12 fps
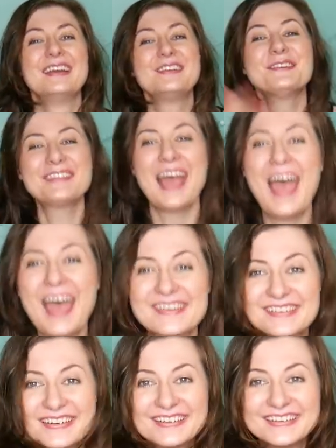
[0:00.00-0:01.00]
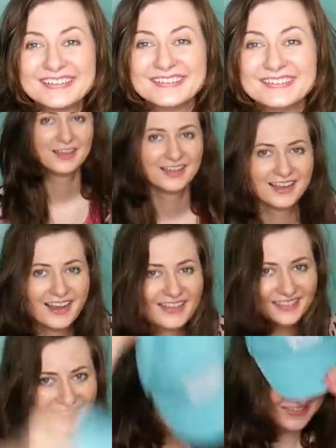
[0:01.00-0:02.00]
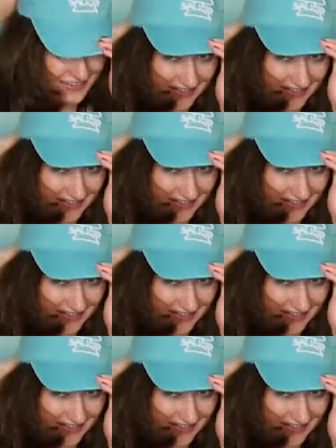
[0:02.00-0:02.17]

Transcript: Use a hat. Like this.